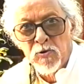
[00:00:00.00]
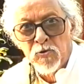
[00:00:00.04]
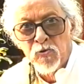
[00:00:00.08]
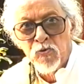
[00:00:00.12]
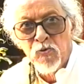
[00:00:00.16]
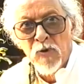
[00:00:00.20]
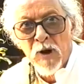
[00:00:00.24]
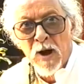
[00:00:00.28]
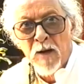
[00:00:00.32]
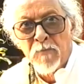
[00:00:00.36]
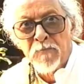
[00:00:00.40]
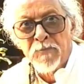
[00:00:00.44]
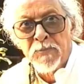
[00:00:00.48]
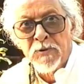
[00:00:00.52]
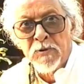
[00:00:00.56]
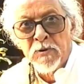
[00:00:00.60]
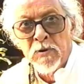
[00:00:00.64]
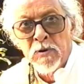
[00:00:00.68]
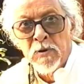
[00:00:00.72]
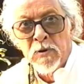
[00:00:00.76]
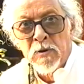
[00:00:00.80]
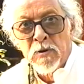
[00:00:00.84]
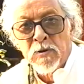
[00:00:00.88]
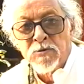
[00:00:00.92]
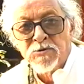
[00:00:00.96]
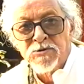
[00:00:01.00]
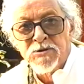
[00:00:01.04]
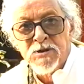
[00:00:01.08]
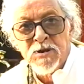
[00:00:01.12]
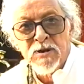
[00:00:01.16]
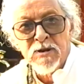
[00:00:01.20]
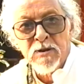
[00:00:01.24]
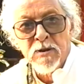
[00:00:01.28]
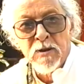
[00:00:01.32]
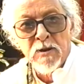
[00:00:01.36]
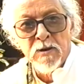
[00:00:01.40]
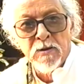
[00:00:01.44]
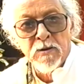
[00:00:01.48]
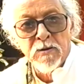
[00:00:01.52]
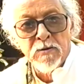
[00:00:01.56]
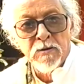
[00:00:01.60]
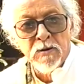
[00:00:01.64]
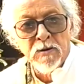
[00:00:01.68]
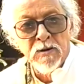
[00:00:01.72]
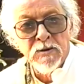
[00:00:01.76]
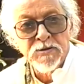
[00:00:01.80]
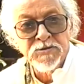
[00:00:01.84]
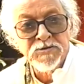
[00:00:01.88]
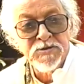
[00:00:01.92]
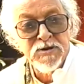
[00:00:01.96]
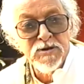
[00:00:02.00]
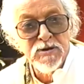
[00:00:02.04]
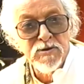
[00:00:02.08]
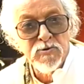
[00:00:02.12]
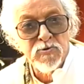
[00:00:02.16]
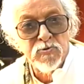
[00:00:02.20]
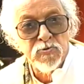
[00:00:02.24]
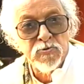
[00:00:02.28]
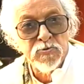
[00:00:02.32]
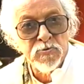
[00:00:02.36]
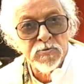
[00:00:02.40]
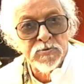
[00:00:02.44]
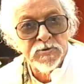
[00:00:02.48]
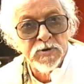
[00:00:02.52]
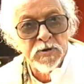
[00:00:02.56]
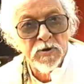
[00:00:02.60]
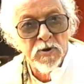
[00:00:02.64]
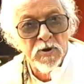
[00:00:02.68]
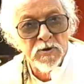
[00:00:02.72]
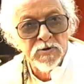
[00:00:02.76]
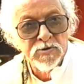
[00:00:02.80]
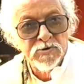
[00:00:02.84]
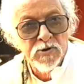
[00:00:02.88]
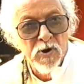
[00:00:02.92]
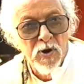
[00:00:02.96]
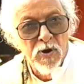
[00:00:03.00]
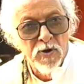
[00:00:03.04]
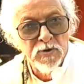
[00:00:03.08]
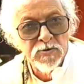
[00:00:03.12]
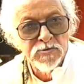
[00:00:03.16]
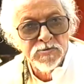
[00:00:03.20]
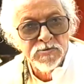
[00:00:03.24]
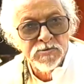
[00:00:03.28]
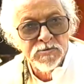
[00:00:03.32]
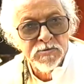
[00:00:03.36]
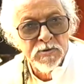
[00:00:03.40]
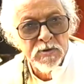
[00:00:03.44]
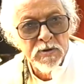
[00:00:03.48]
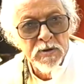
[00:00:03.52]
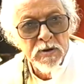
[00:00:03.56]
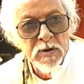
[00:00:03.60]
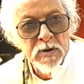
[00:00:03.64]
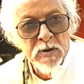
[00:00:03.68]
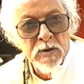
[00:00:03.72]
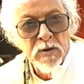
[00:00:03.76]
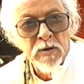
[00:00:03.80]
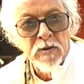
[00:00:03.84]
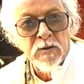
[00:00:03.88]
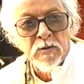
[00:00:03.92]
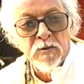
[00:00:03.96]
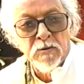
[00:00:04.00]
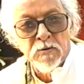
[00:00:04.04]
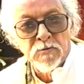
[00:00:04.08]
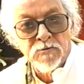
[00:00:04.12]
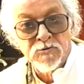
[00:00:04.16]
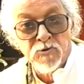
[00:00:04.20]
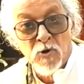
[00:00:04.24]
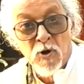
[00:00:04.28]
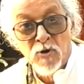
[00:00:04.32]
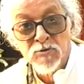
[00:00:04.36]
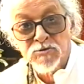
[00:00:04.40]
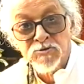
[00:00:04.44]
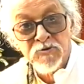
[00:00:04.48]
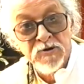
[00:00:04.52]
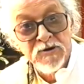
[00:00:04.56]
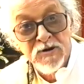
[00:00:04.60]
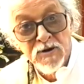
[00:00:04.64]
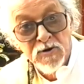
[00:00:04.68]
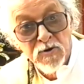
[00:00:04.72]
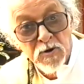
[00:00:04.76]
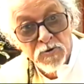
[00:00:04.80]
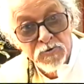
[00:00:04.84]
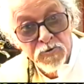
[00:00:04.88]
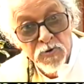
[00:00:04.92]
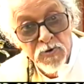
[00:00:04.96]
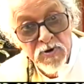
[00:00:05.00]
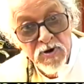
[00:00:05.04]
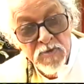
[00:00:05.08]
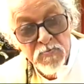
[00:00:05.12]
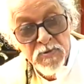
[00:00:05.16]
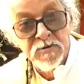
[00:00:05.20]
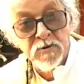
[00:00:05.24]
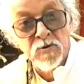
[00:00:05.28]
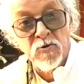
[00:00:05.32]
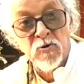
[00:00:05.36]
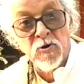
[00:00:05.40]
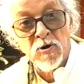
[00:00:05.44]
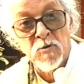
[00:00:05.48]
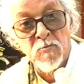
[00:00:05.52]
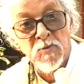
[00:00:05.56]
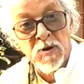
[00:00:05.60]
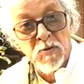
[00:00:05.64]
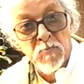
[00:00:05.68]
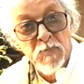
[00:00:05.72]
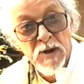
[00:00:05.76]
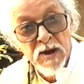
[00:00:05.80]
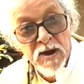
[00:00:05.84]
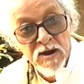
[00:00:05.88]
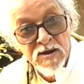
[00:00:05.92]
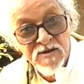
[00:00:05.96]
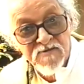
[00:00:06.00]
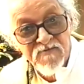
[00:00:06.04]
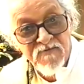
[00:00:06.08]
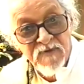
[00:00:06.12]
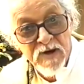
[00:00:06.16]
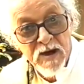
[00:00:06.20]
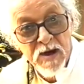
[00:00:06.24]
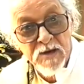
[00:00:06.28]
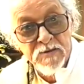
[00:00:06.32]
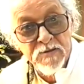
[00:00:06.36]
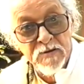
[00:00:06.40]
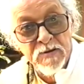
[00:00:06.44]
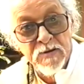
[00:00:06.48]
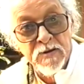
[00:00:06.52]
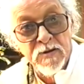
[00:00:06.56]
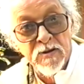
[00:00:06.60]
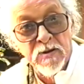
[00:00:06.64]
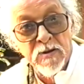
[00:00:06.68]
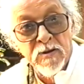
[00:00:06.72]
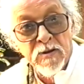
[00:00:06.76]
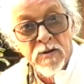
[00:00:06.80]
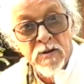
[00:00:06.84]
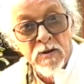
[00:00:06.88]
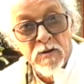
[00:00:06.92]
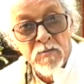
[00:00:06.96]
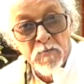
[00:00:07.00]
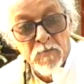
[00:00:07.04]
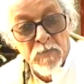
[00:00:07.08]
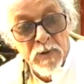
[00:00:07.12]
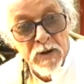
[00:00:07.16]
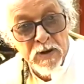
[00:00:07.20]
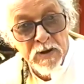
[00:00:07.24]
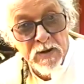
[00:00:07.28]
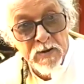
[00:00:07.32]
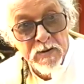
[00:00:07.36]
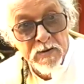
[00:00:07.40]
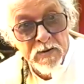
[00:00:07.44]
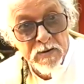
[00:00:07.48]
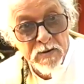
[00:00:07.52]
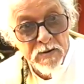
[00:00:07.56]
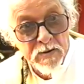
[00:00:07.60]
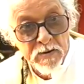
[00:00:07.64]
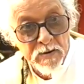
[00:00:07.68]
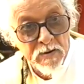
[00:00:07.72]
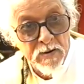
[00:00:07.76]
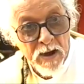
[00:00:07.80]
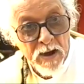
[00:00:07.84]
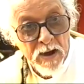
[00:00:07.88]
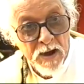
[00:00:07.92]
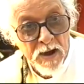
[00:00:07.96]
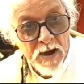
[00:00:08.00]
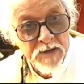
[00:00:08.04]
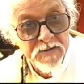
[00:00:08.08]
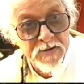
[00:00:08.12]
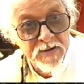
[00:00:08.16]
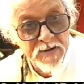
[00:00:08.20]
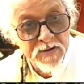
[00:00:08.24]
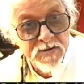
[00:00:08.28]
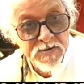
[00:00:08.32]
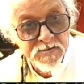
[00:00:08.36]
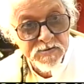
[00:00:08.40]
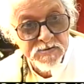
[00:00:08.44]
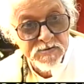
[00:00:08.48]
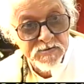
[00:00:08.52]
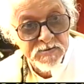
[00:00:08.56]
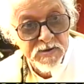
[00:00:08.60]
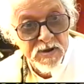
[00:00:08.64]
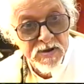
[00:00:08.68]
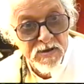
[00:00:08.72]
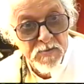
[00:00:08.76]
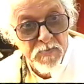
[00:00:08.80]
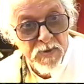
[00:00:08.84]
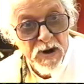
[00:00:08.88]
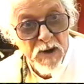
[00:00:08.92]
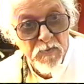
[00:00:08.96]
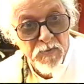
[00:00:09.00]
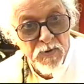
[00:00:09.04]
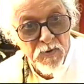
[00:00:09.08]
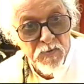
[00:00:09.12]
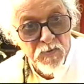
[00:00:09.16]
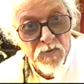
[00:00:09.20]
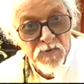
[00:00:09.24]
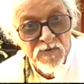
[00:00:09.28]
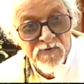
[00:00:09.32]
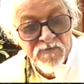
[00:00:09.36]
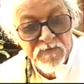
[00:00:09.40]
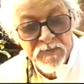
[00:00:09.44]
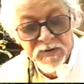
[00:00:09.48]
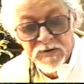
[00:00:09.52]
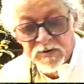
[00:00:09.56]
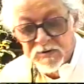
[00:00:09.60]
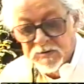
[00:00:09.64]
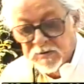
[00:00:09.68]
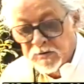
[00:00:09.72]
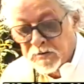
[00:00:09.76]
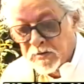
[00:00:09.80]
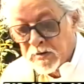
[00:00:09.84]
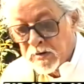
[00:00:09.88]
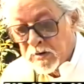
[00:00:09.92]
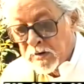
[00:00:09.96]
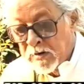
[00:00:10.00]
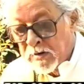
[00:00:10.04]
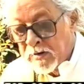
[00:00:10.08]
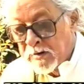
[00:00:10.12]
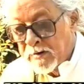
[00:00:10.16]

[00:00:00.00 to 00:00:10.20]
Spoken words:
grew up listening to Tagore songs, songs written not only by Tagore but by his father, by others in the Brahmo movement,